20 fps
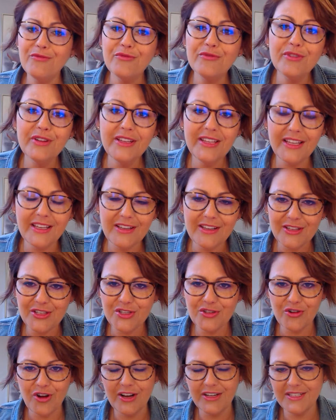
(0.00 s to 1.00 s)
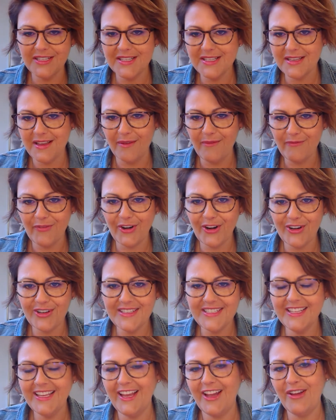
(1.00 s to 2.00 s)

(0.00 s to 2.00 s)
really strong discomfort,